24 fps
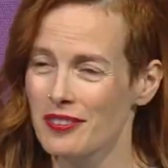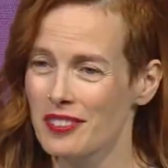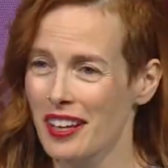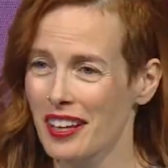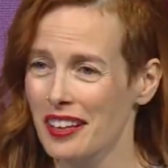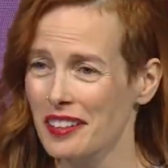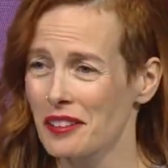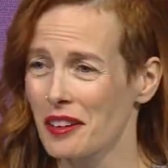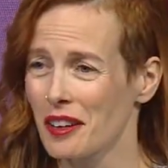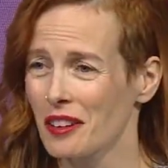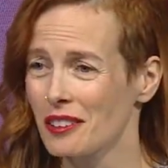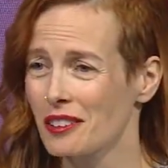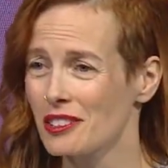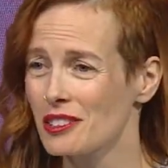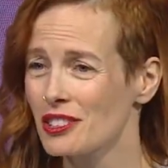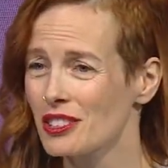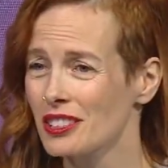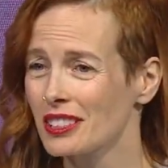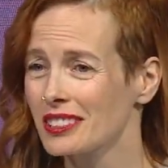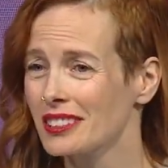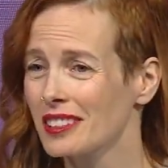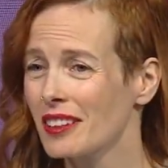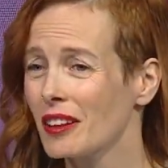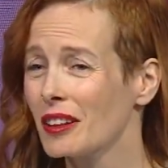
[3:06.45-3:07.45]

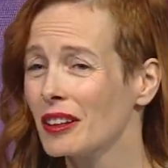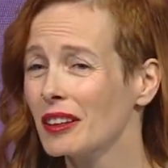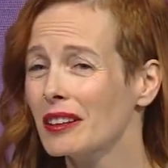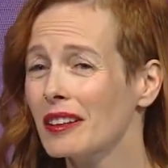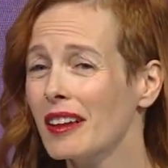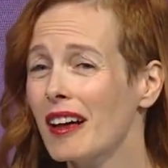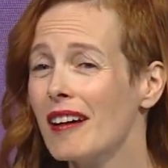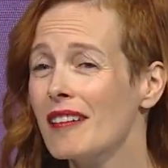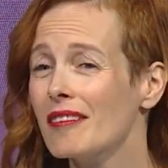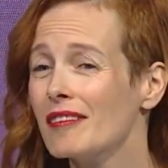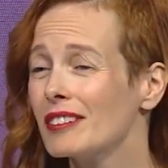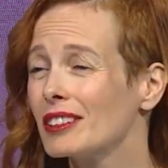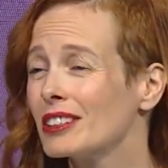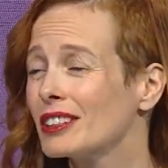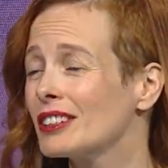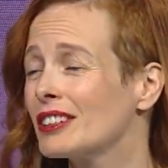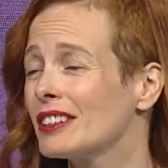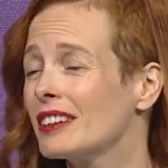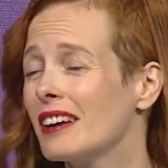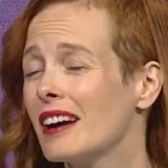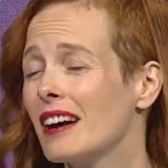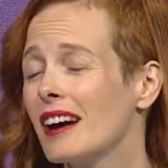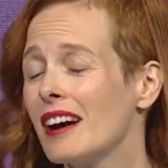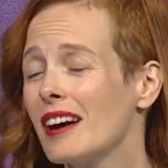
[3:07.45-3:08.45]
technologist, a
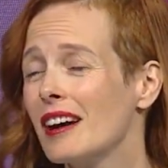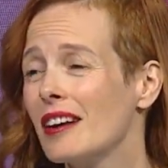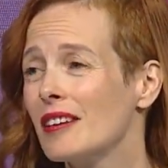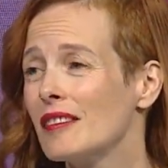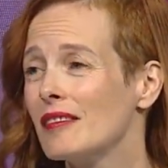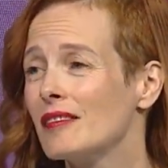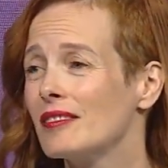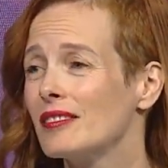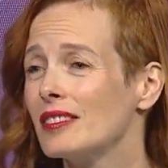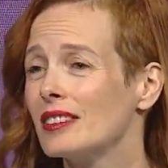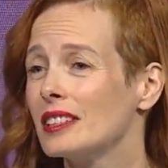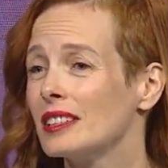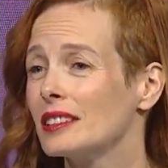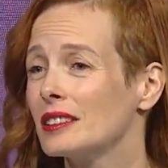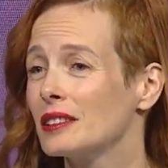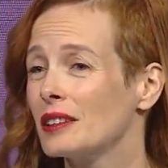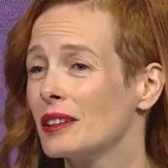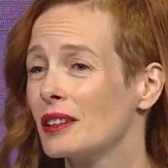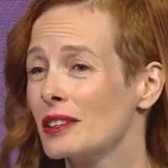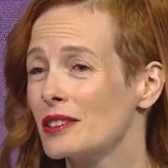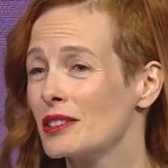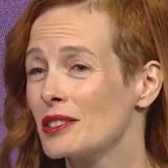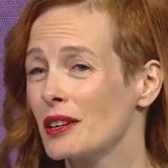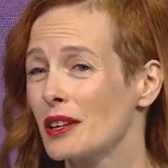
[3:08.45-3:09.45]
lover of
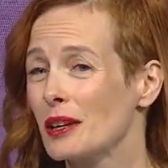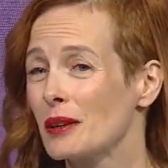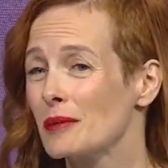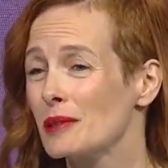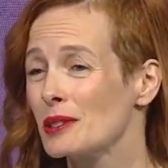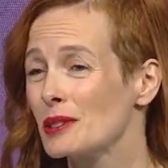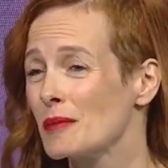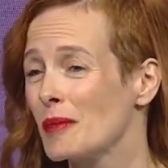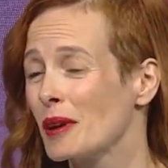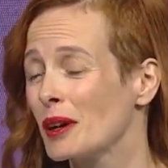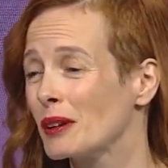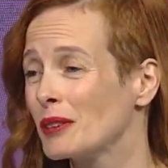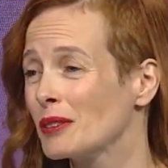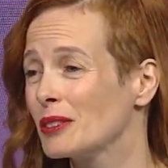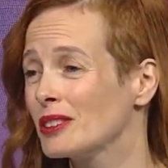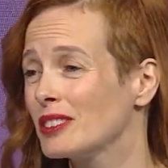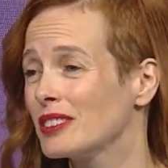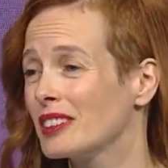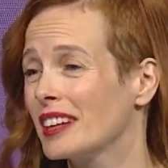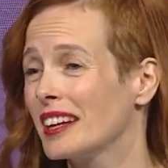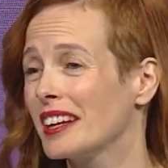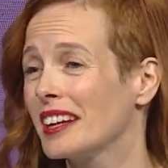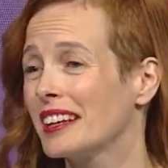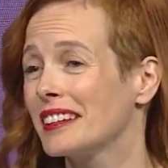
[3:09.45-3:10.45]
large language
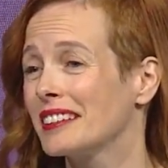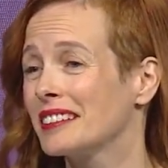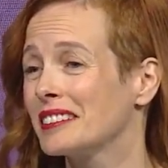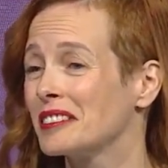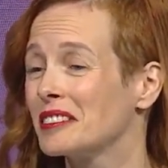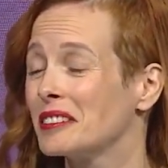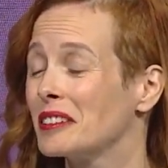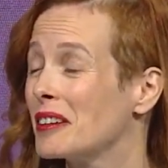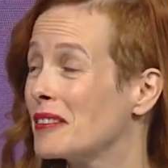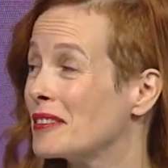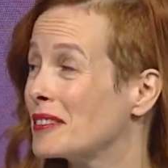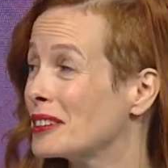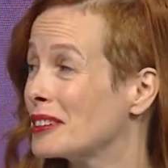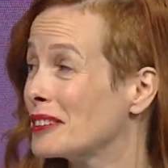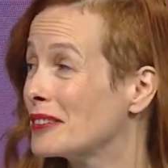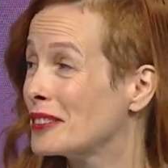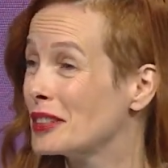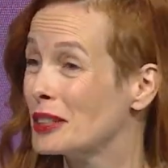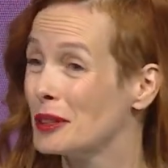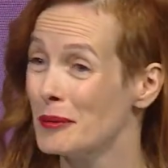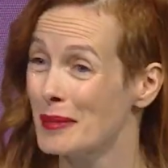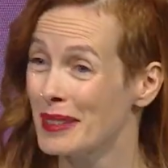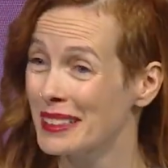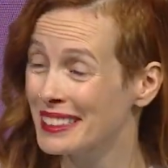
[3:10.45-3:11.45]
models, and a lover of
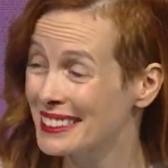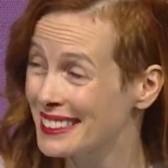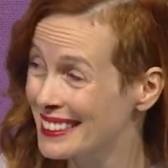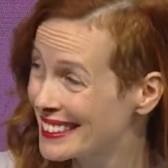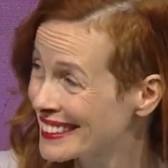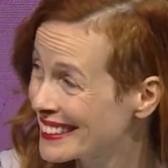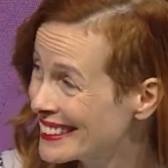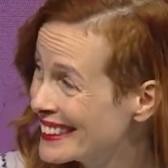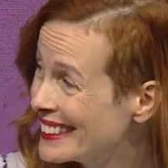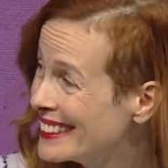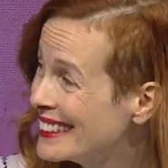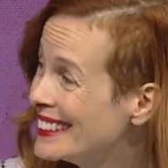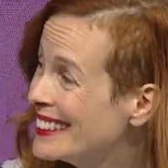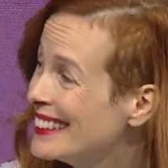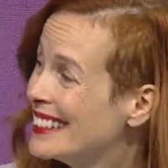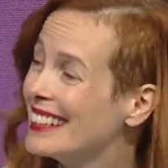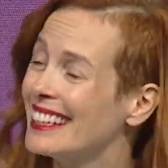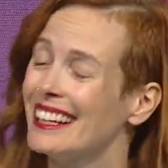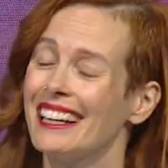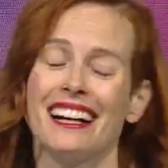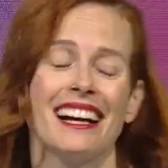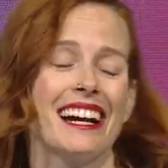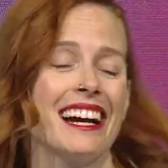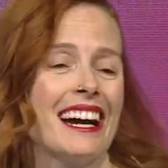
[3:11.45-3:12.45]
humans.
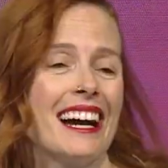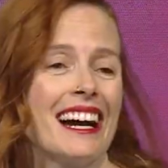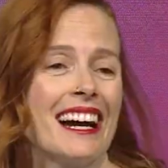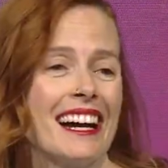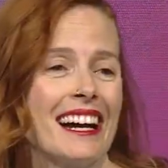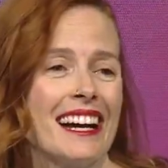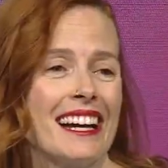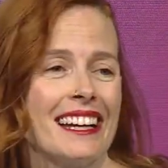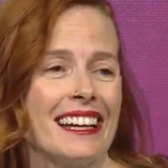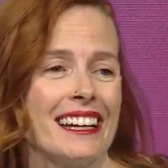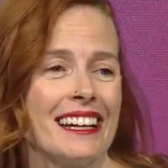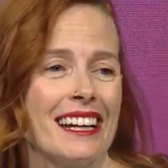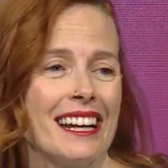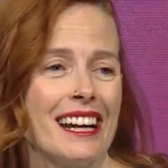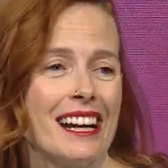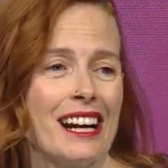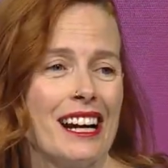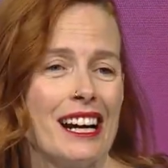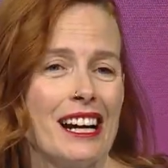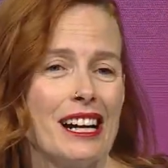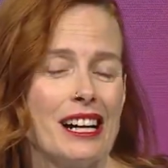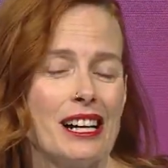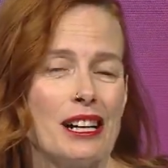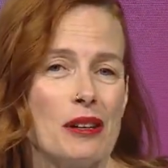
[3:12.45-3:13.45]

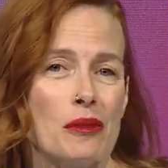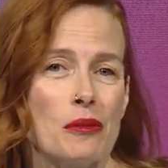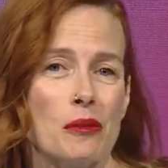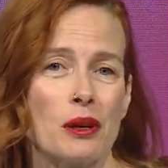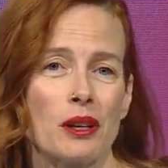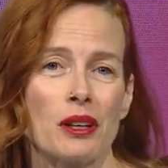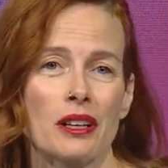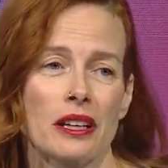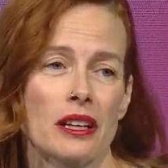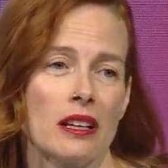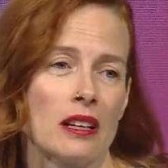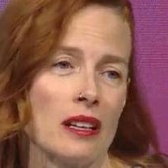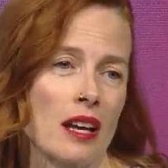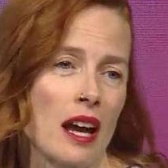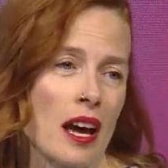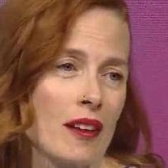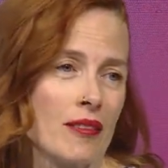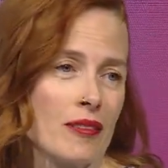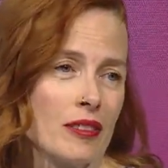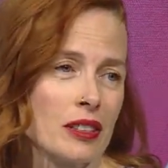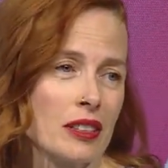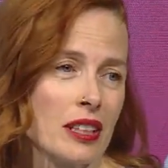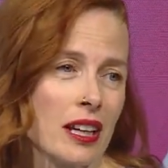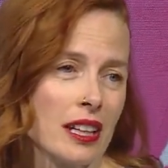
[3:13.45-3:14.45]
I work in
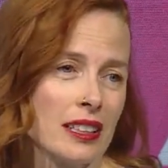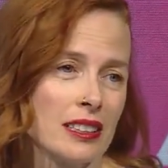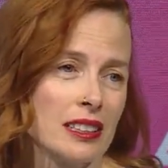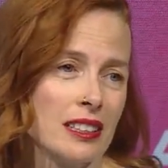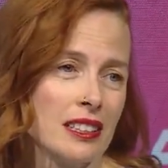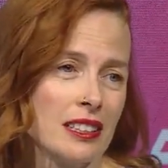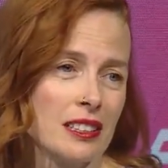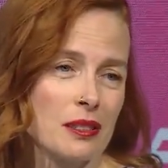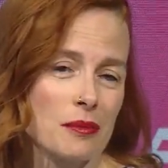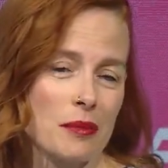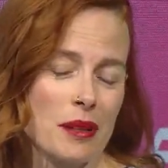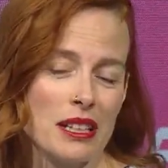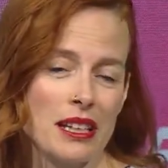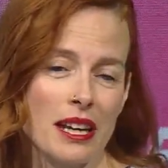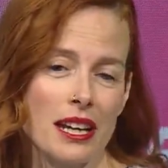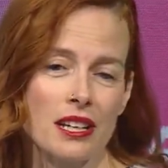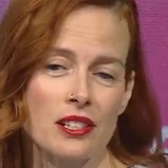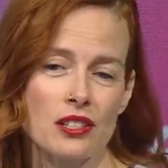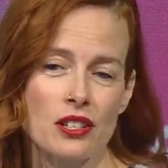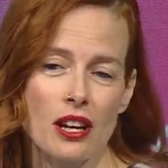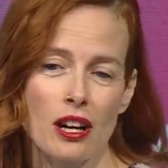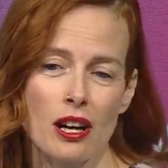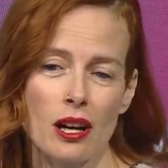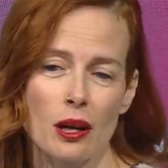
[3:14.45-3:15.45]
advertising as my day
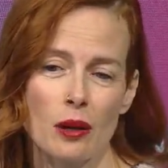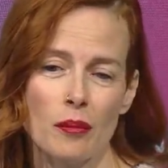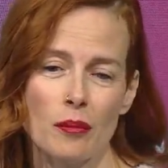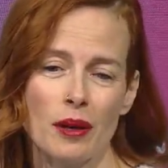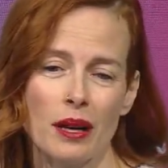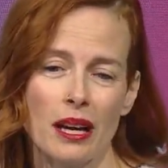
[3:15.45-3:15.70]
job,